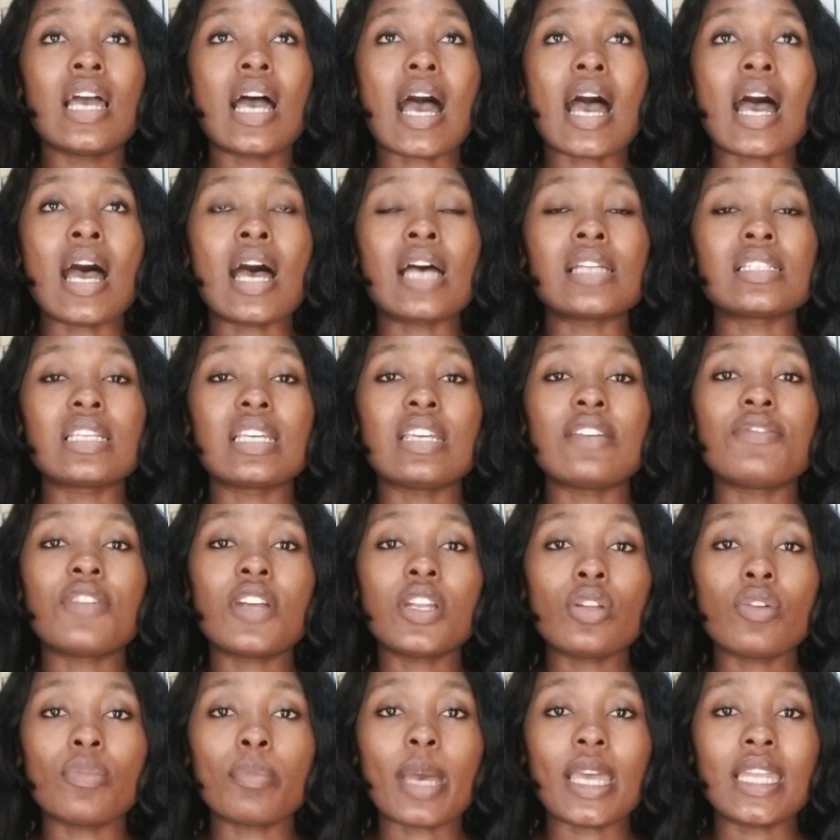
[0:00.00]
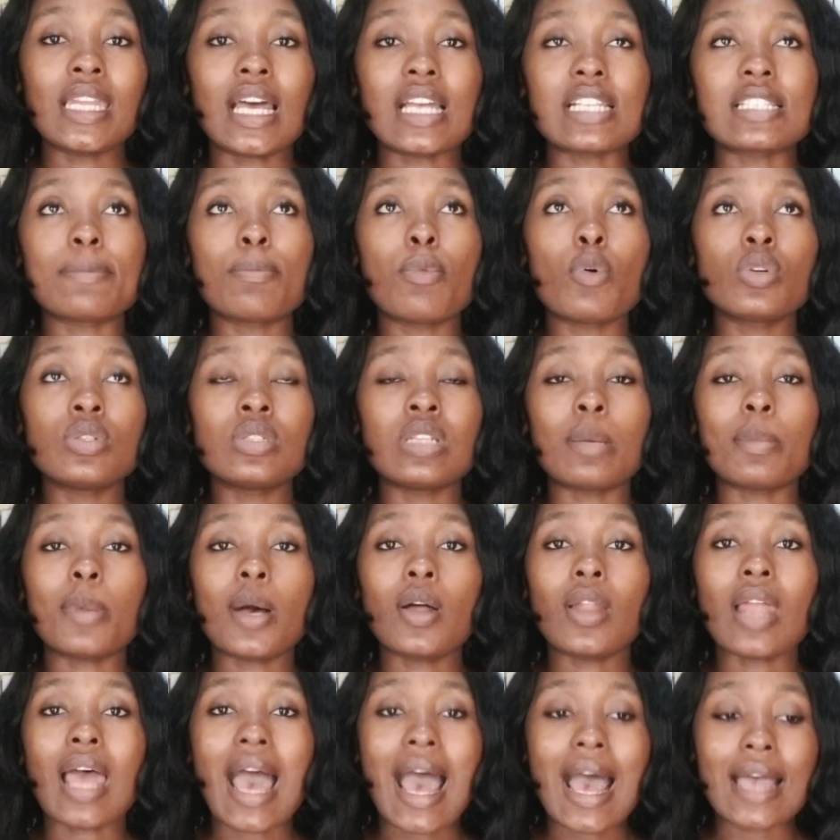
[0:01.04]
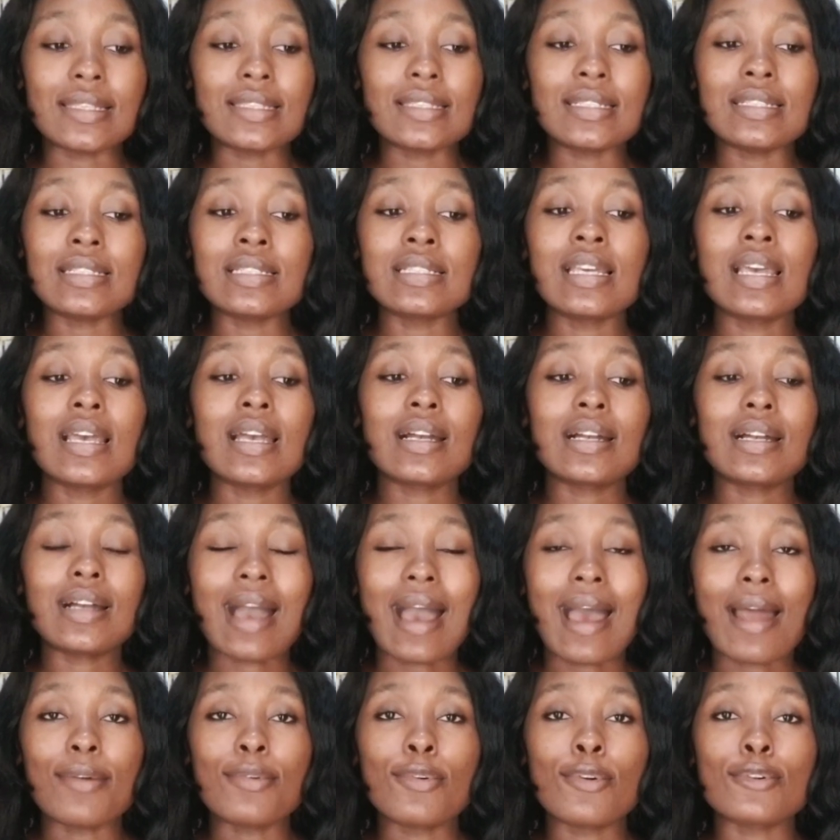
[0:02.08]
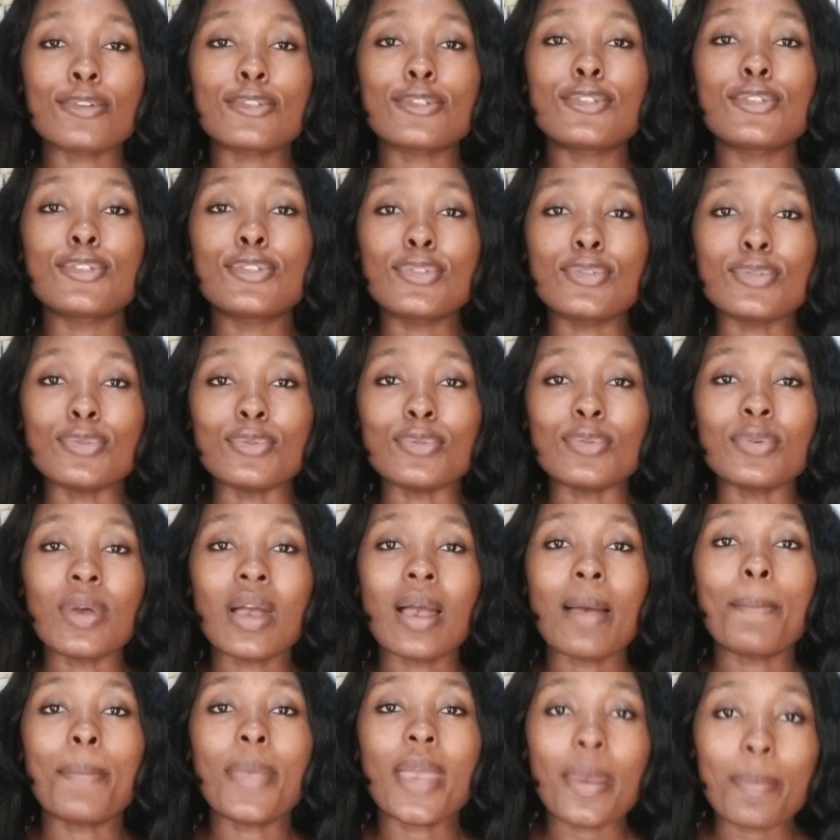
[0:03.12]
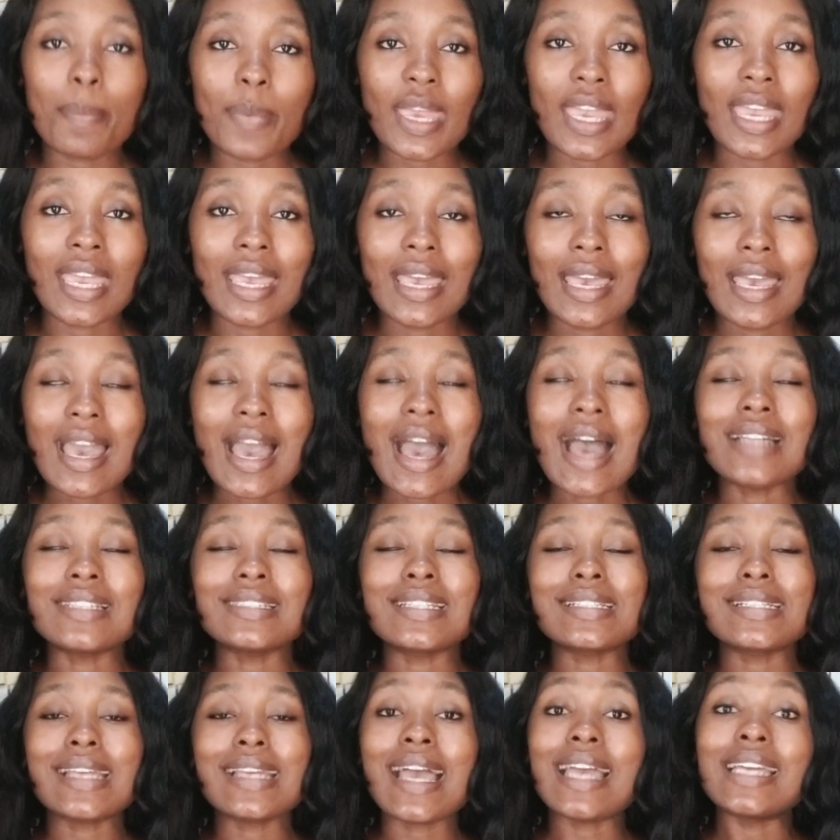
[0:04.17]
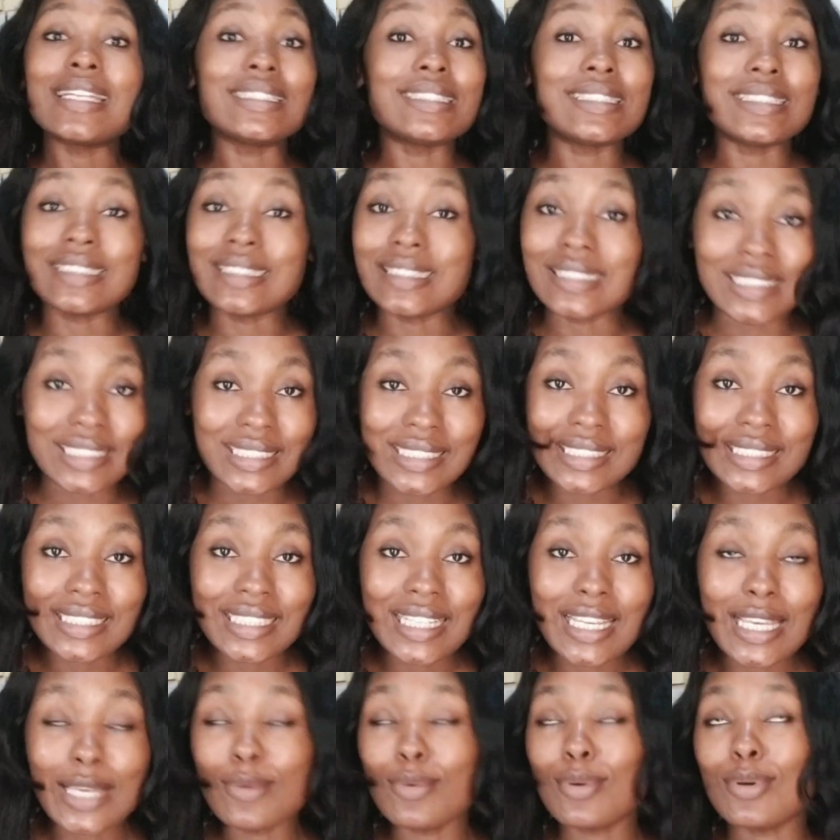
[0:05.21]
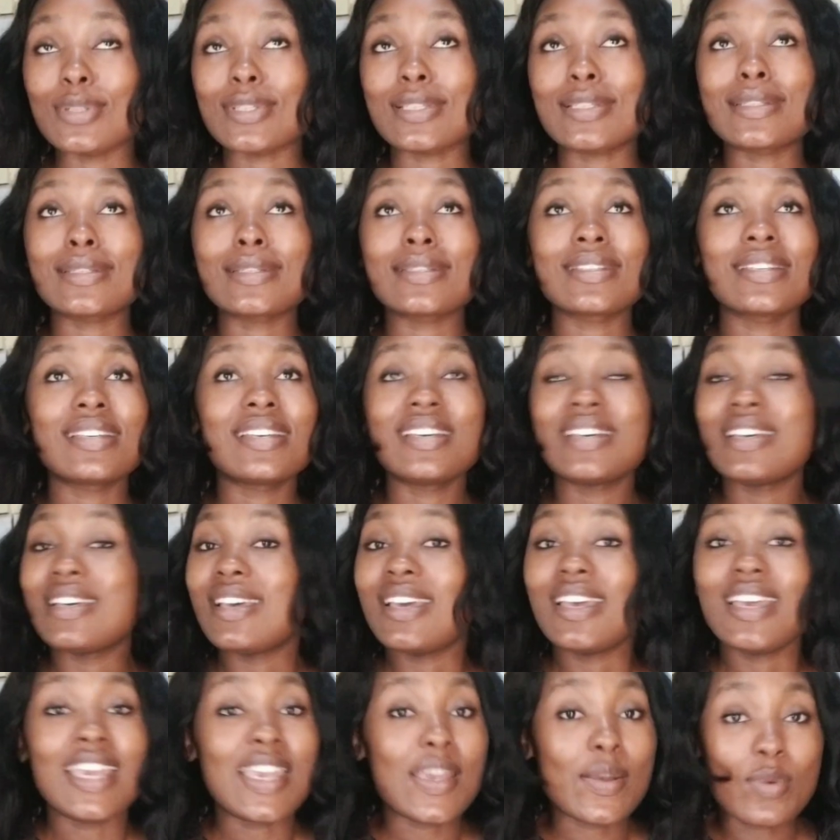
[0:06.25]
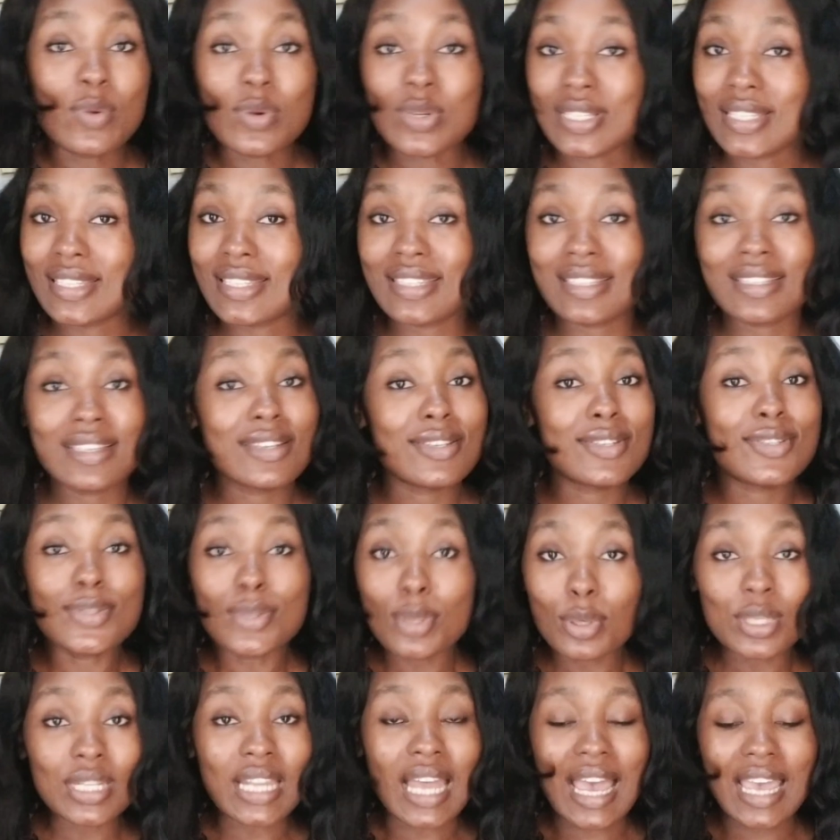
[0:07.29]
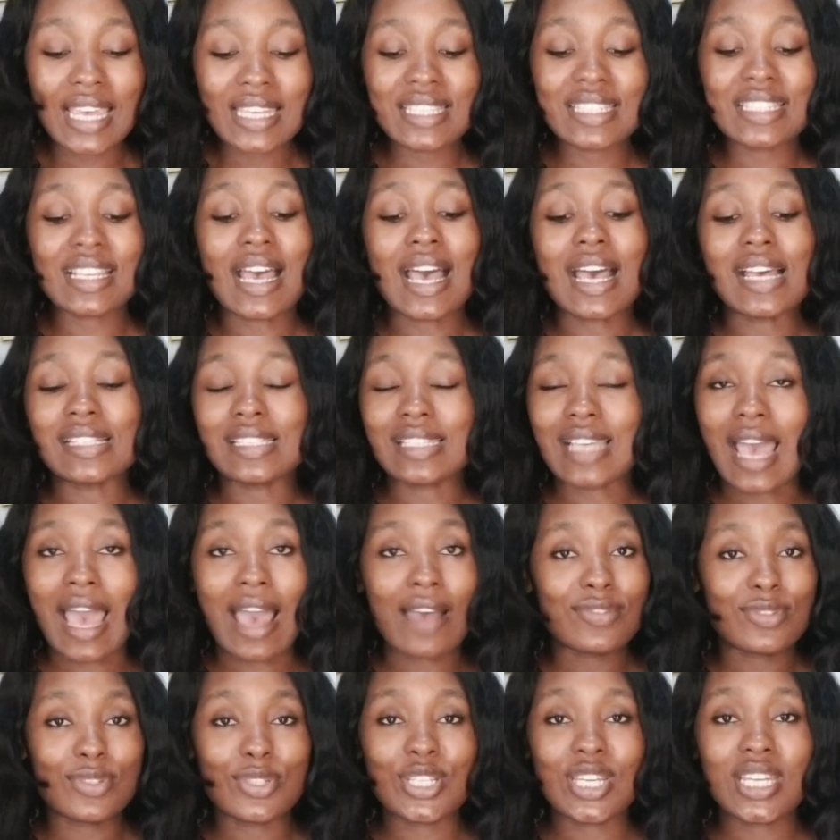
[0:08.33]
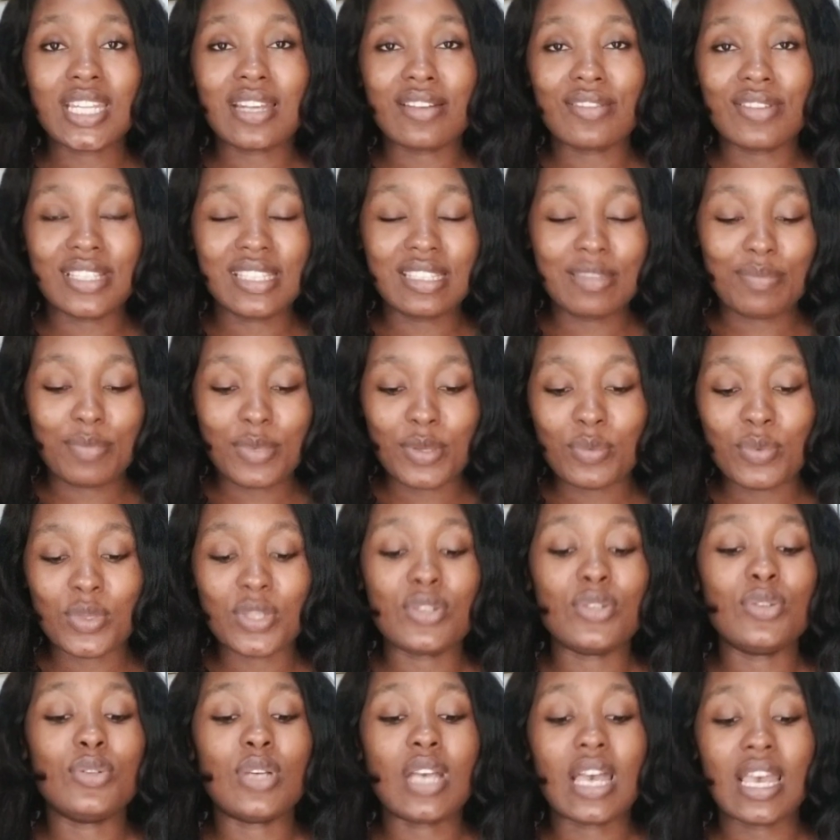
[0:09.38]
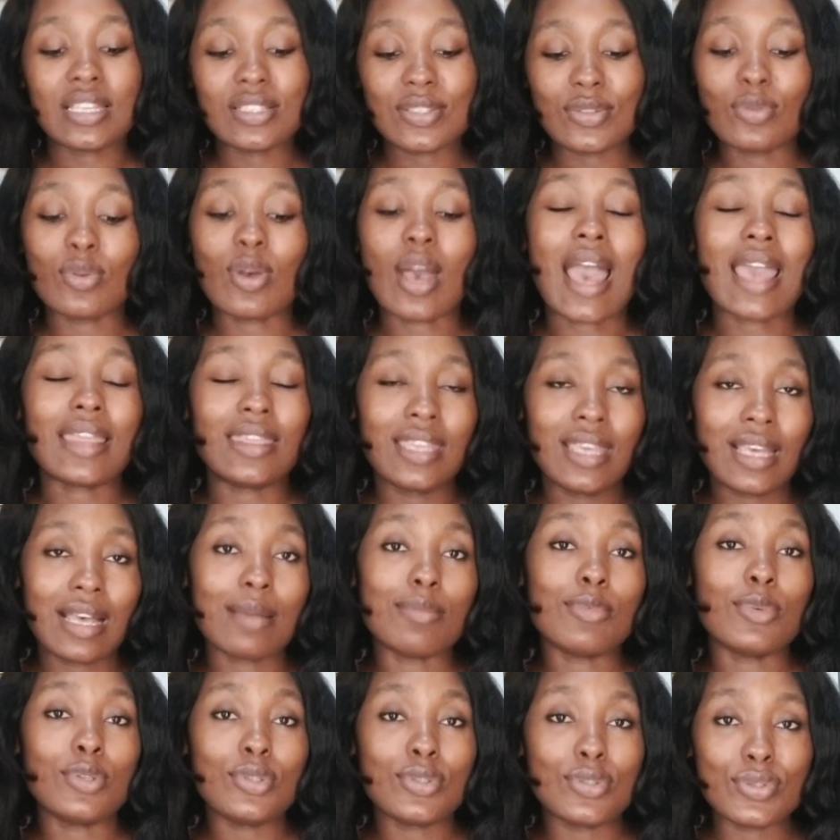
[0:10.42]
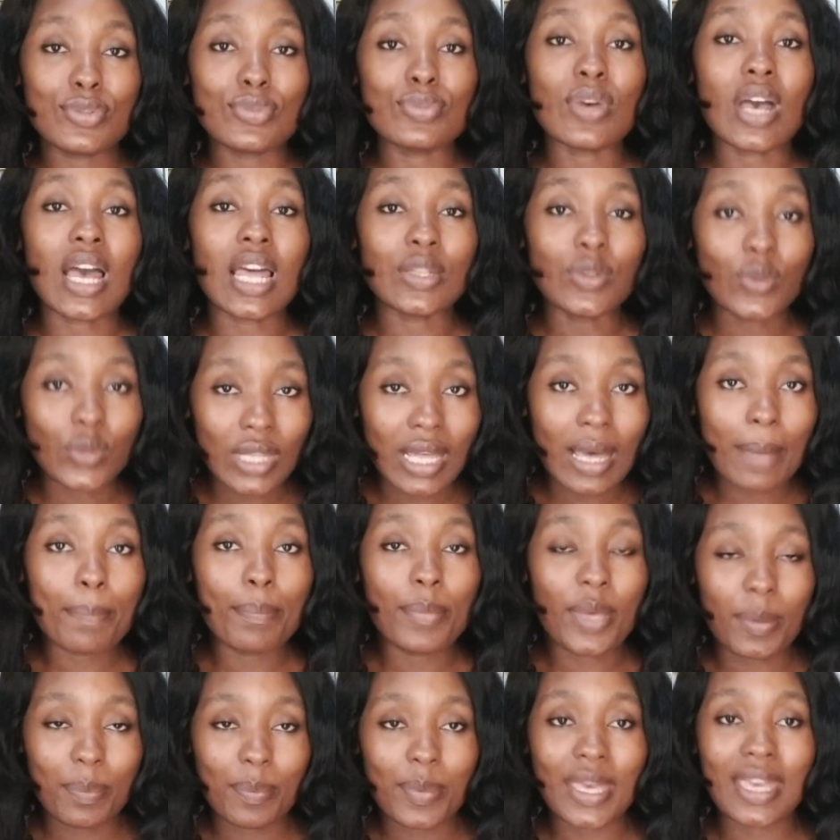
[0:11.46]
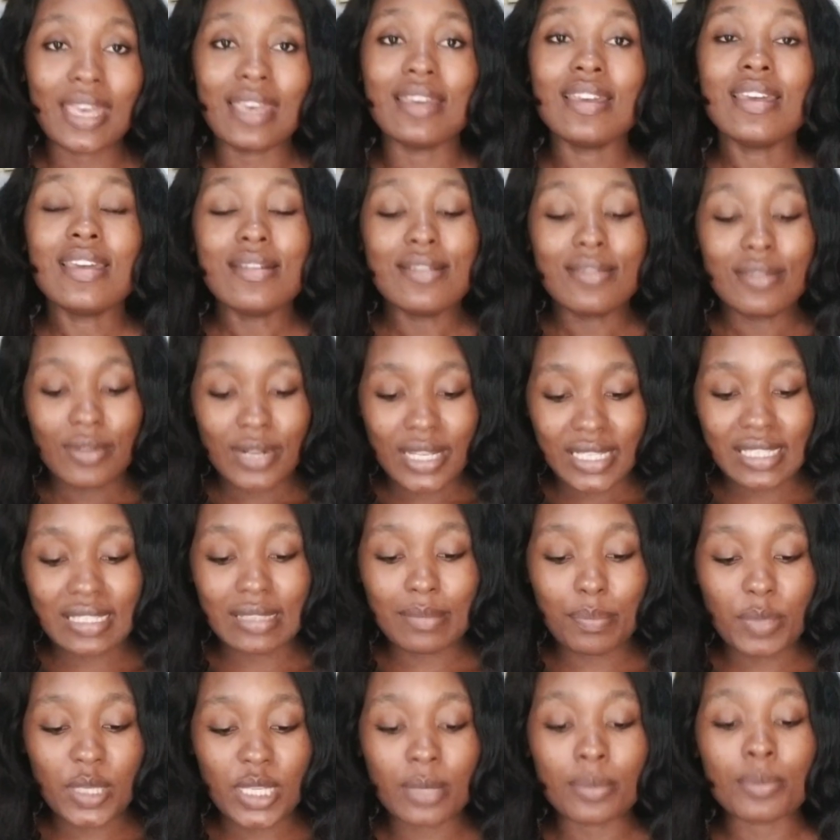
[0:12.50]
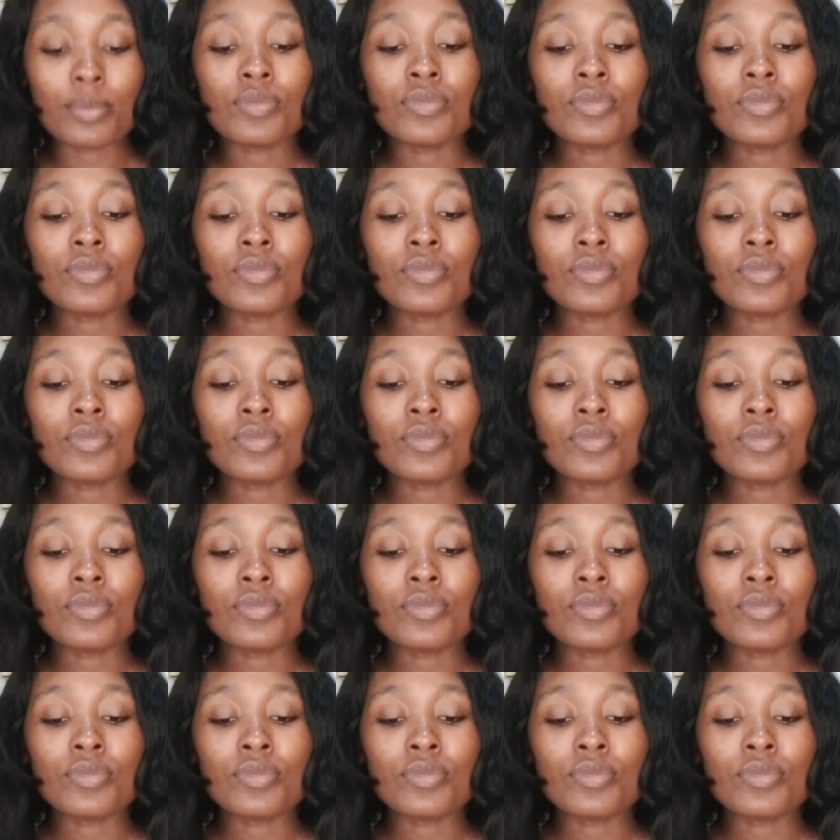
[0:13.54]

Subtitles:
and a friend of mine had spoken about adding carrots to pepper, and the day I did it, it was so nice, and I have to share that recipe with you guys. So I think I'm going to do another pepper recipe.